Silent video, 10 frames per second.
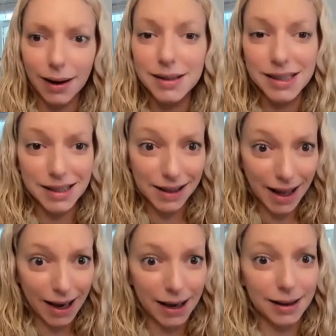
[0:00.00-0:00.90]

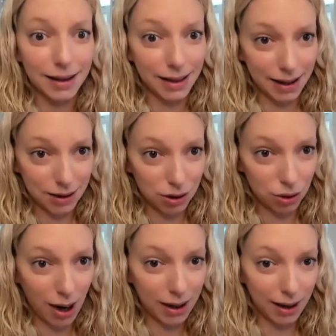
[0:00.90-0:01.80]
slay this
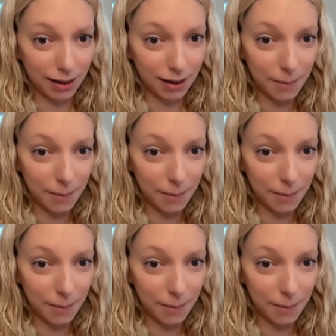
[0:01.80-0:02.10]
dragon.